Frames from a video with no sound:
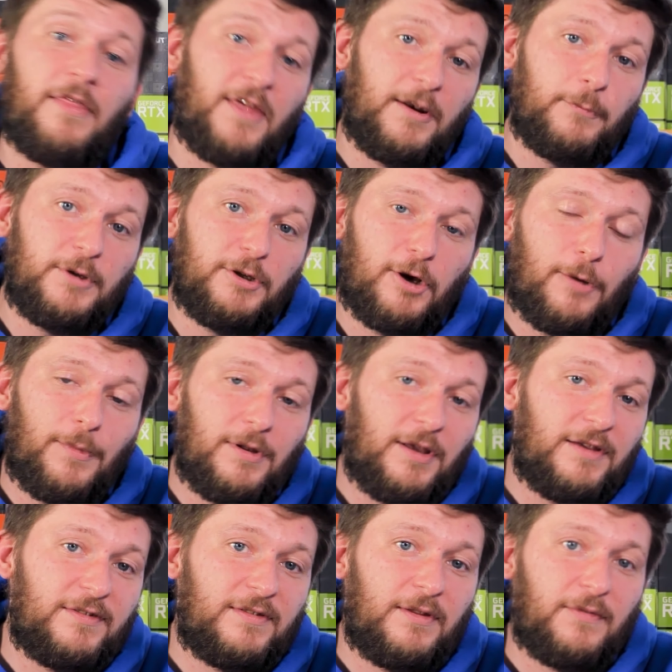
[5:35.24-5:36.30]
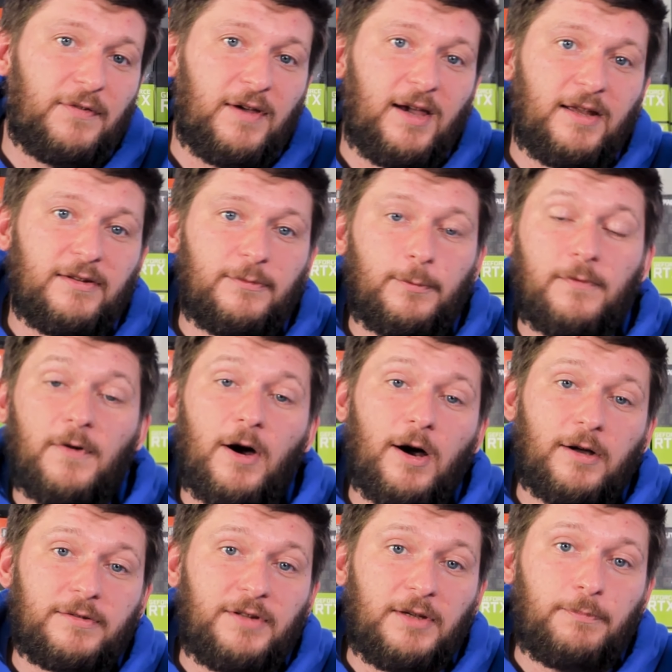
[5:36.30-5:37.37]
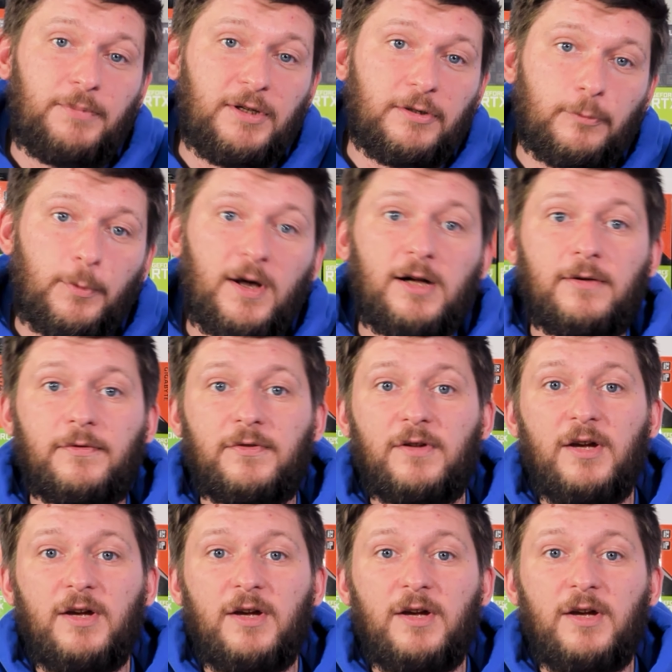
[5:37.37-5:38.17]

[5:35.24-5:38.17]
Then we normalized the fans with Arctic P12.